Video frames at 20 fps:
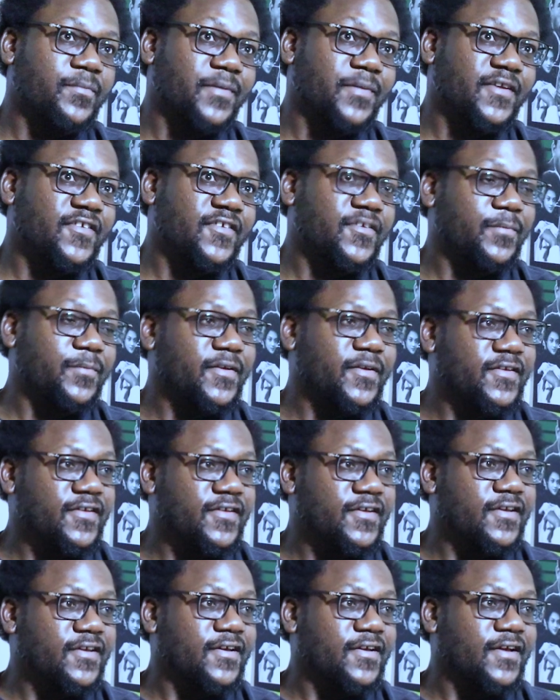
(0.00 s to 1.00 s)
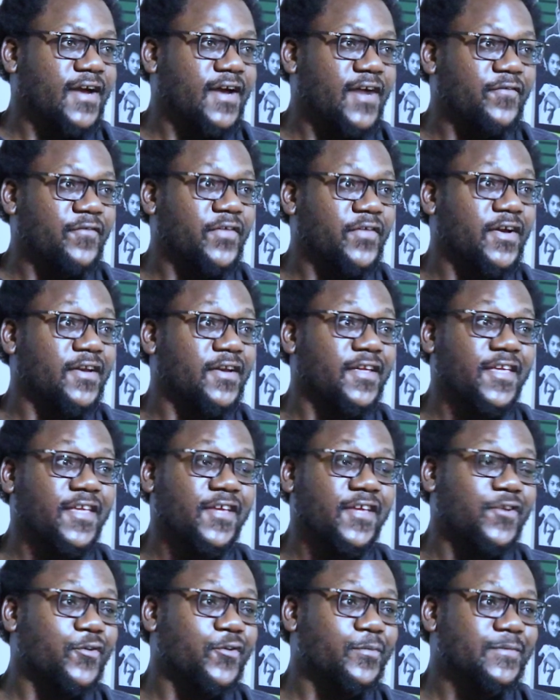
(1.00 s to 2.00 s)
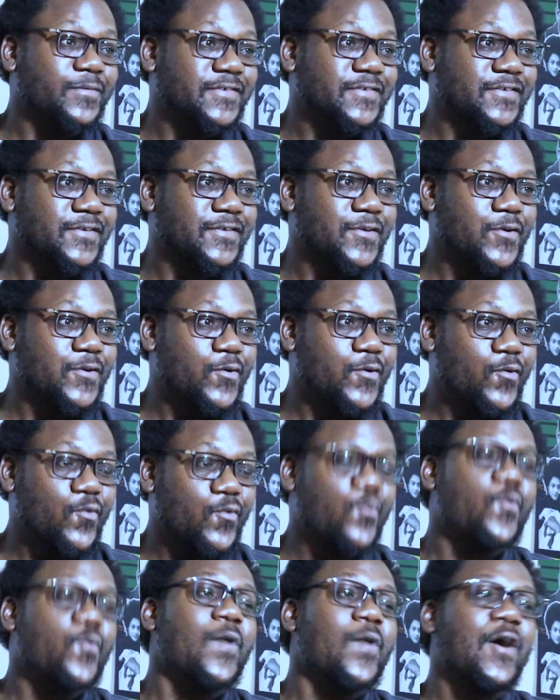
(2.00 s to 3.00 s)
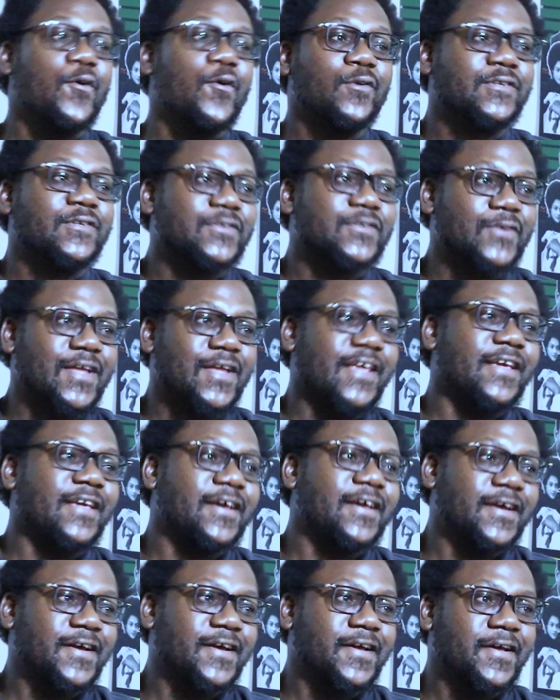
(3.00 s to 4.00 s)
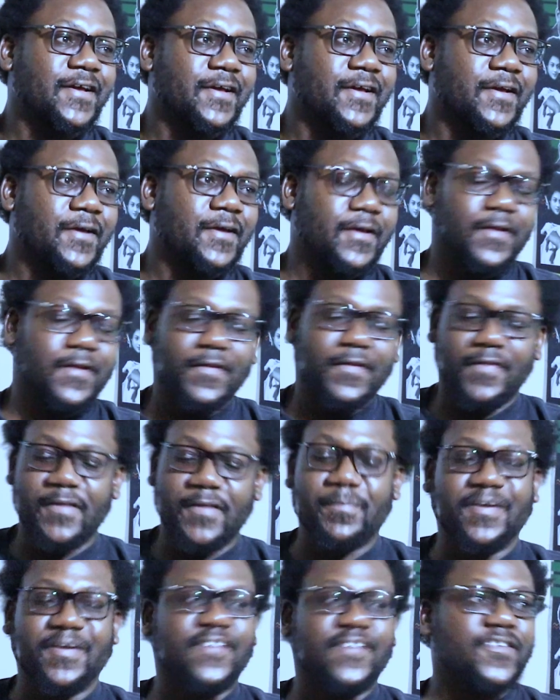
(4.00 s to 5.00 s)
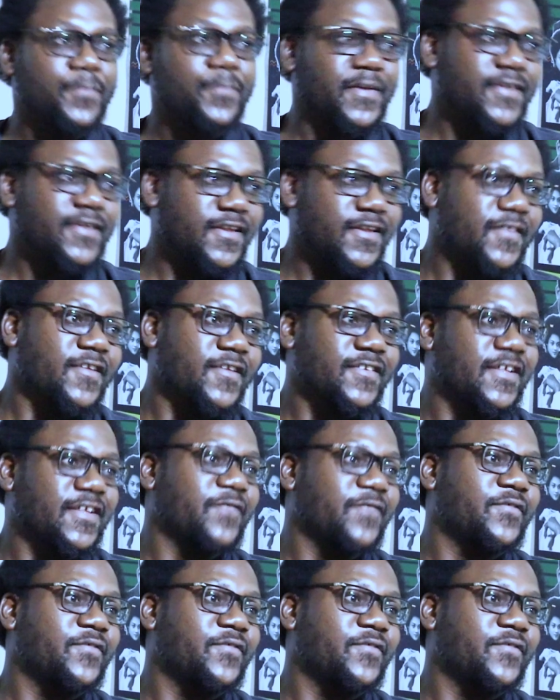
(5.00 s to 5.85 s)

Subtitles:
participating African kingdoms who are also they participated in the slave